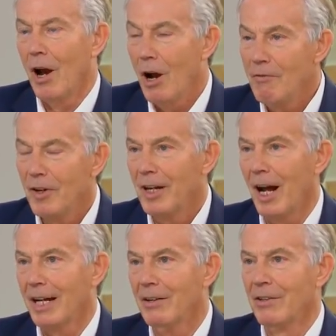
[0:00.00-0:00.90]

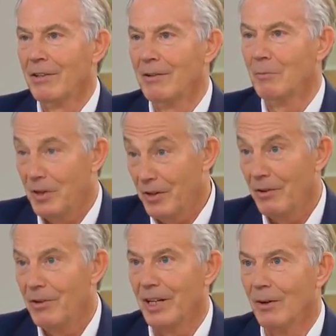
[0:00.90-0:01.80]
overnight, with
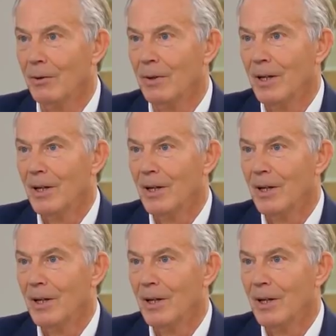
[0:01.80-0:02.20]
no deal,